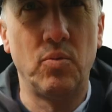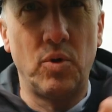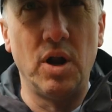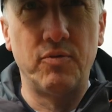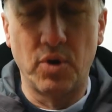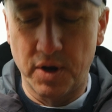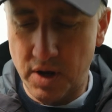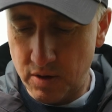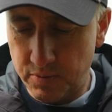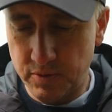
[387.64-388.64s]
While I've got it
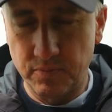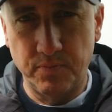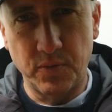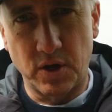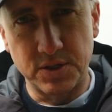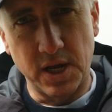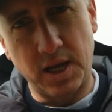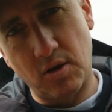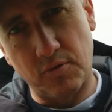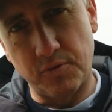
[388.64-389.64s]
open, I'll
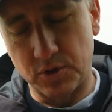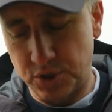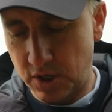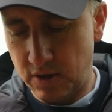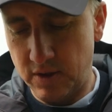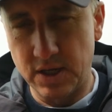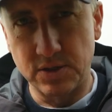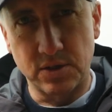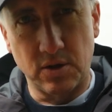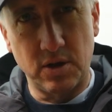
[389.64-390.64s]
take it off and I'll show you the
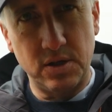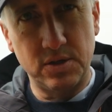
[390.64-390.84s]
inside.